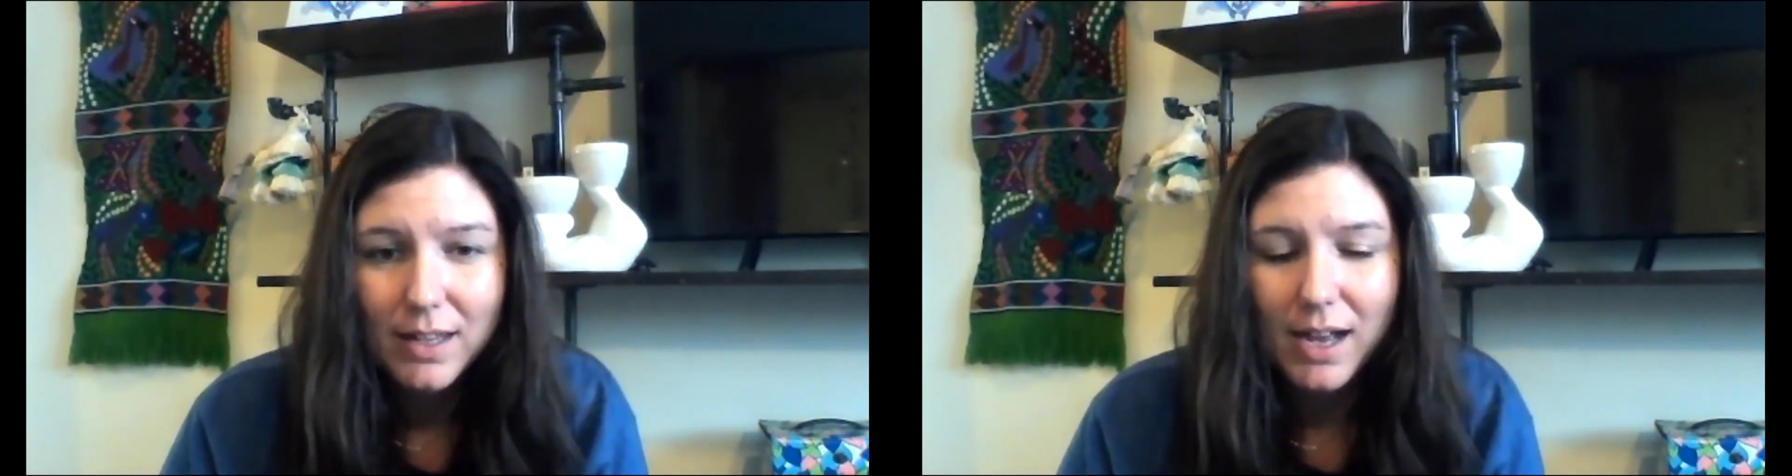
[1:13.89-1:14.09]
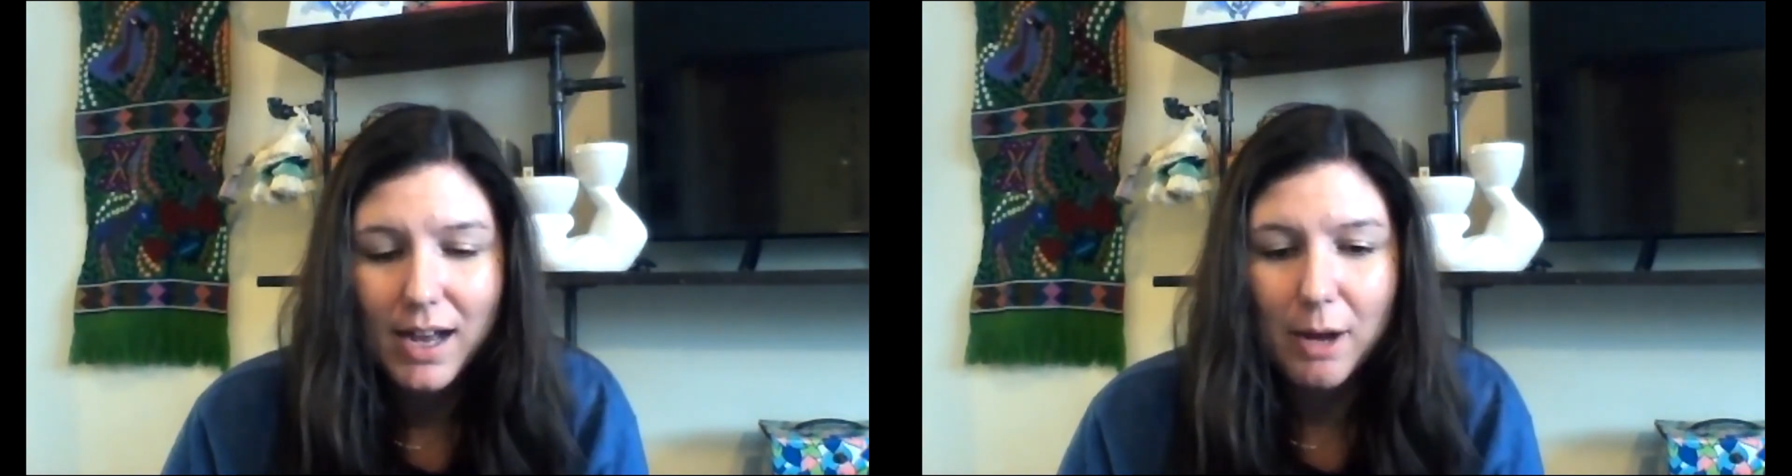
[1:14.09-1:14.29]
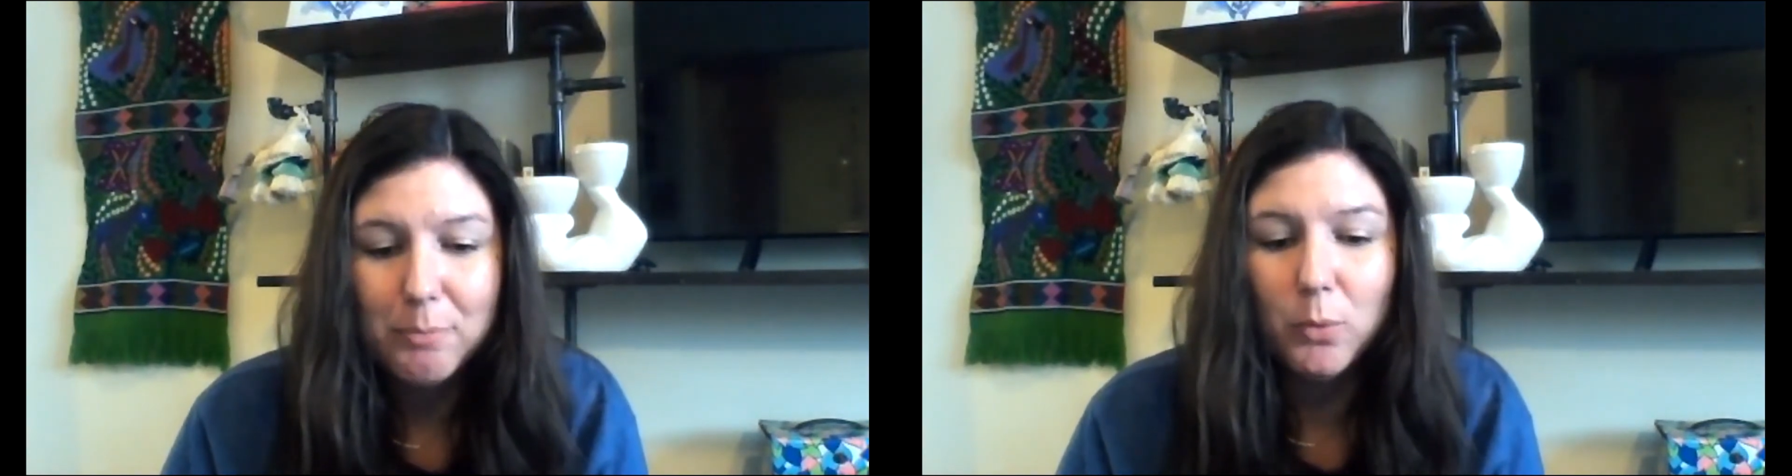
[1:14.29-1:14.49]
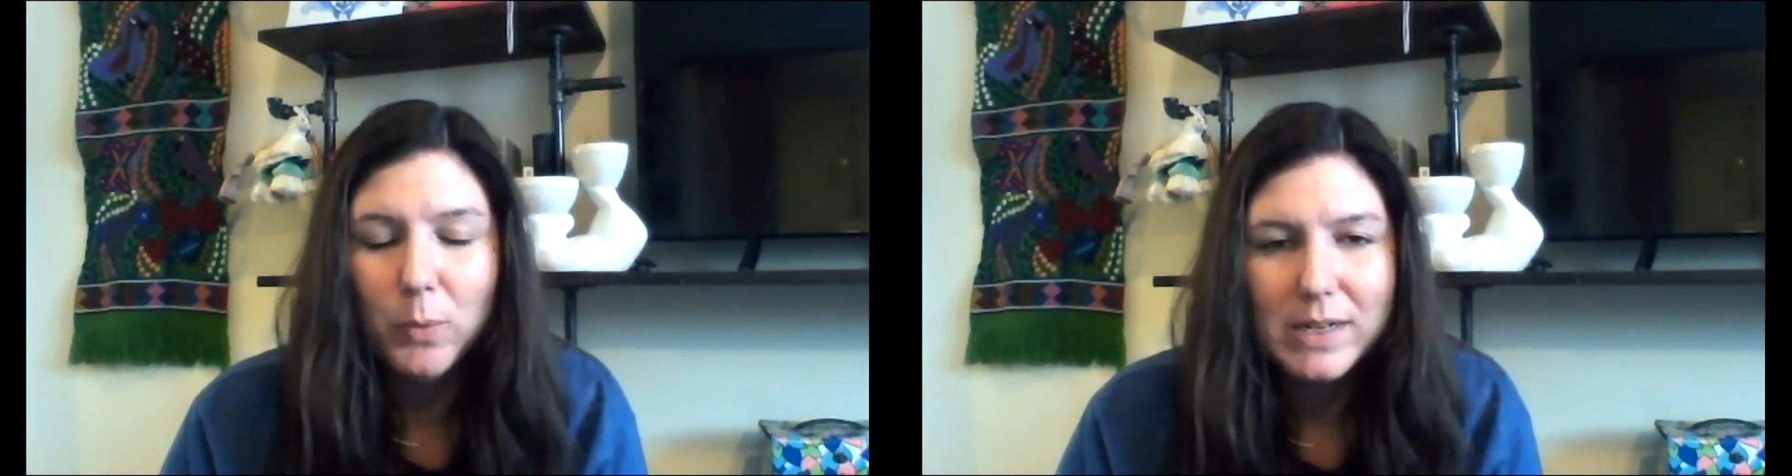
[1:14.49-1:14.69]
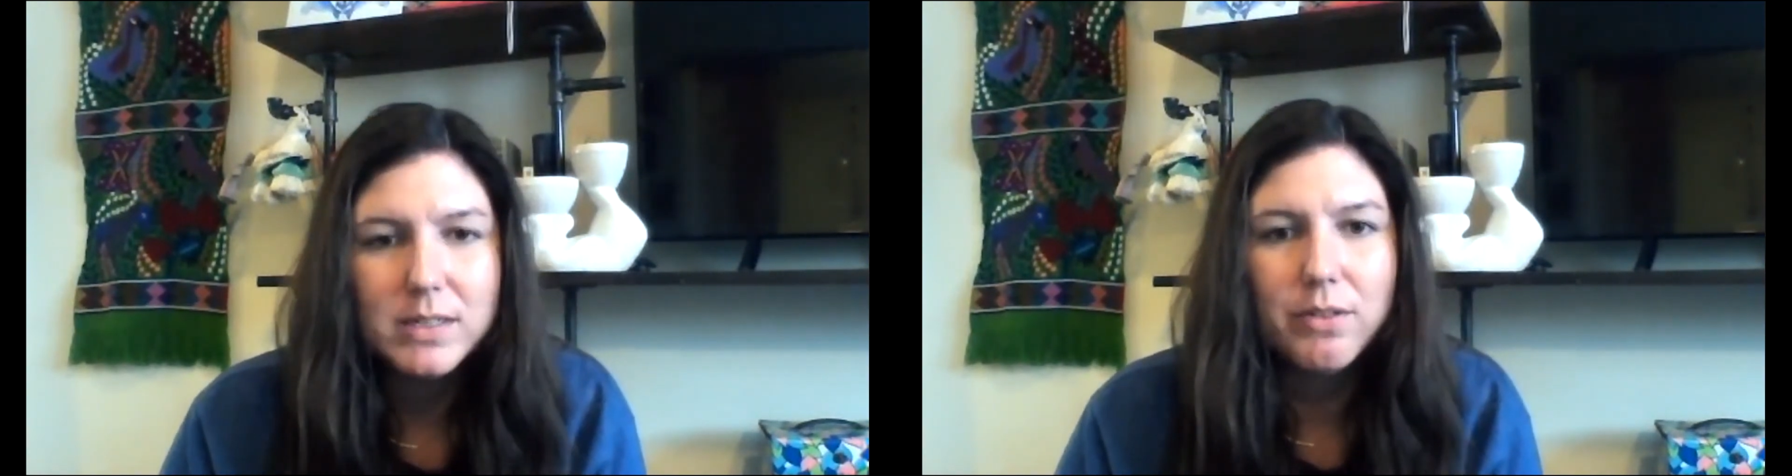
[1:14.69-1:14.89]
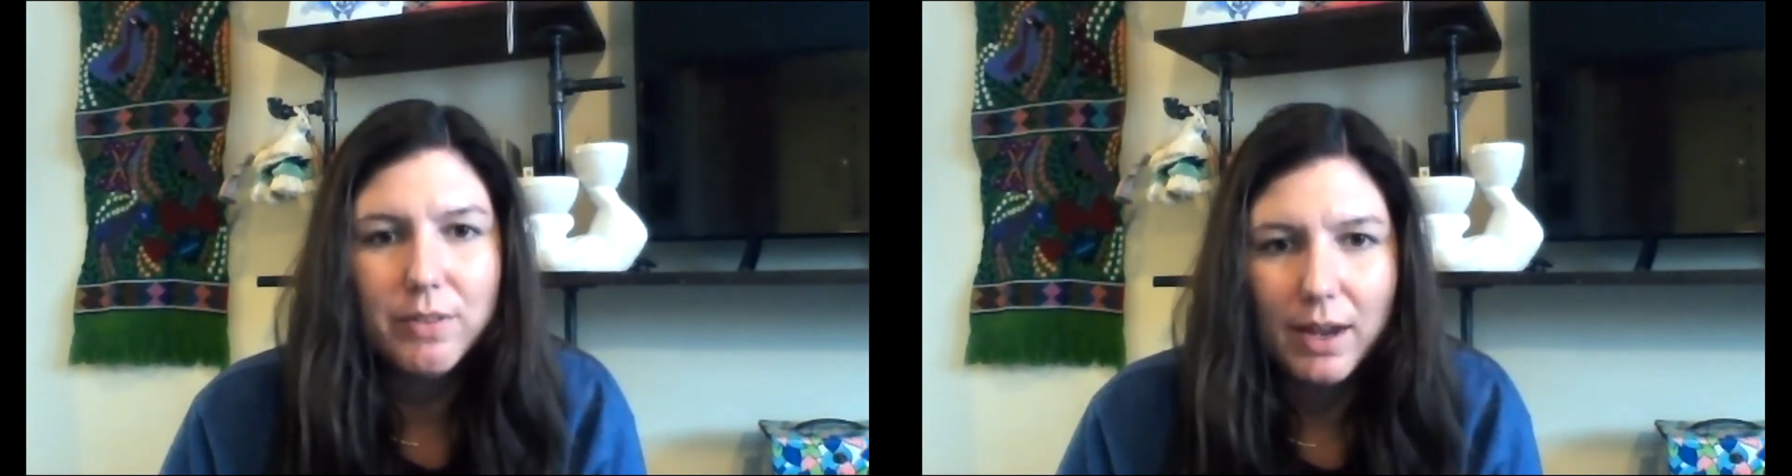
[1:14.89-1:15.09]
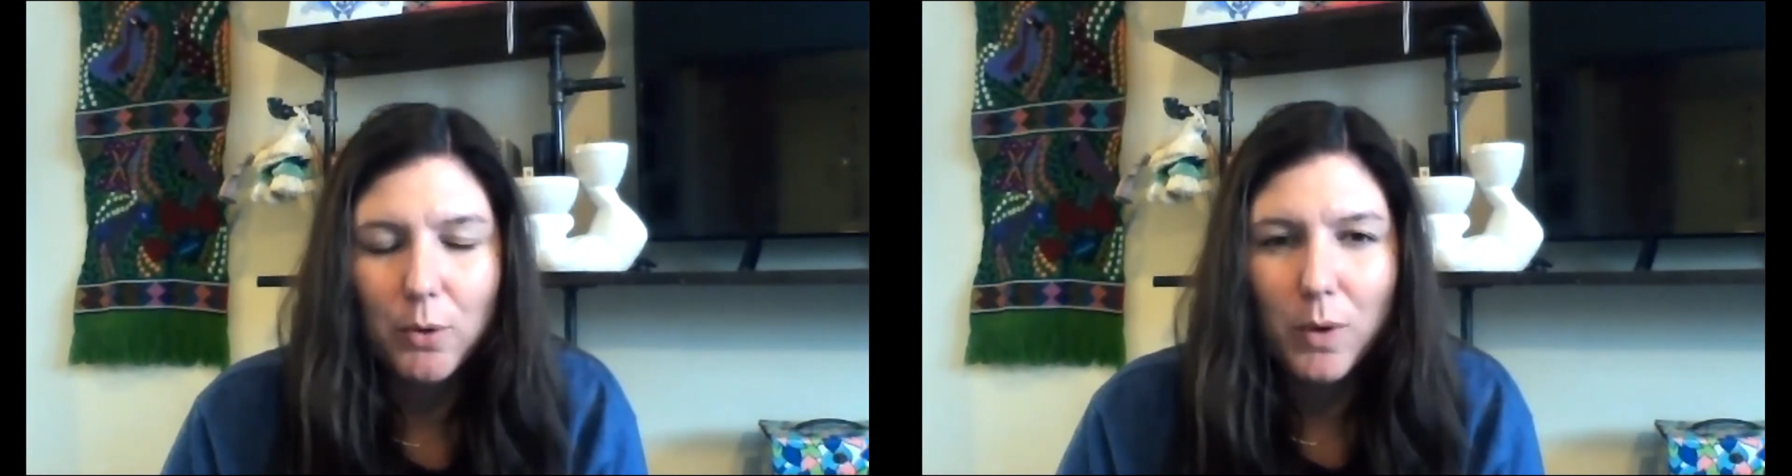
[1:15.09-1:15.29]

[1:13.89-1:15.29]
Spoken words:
But what do you think?